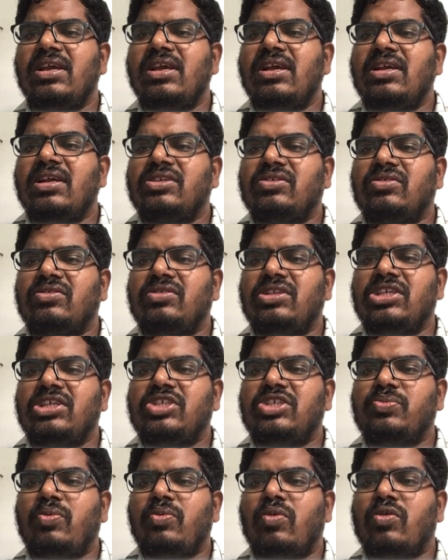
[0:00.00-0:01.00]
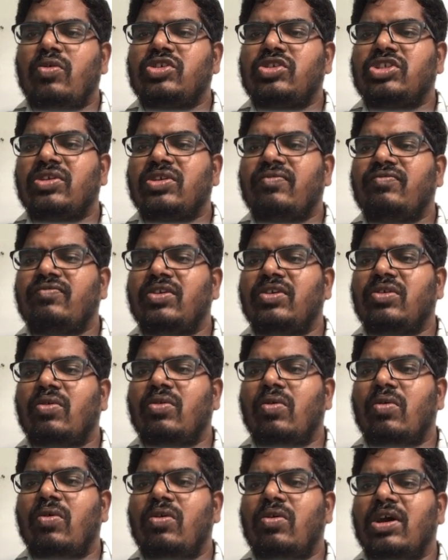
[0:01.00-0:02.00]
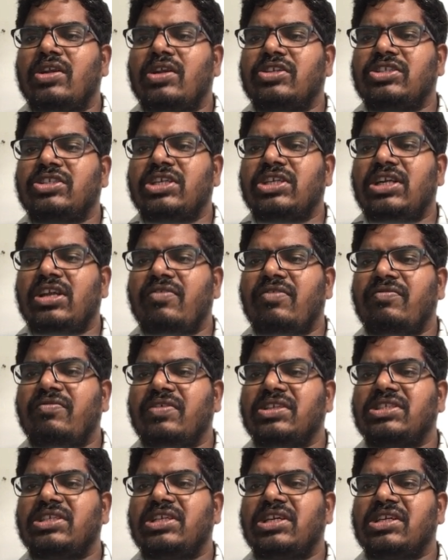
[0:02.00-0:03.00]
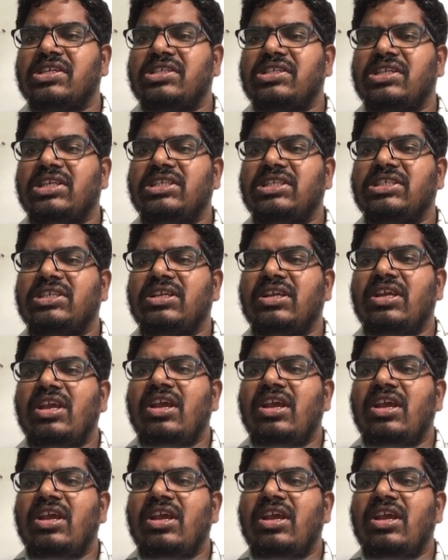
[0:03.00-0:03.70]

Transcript: So this portion of the code or set of instructions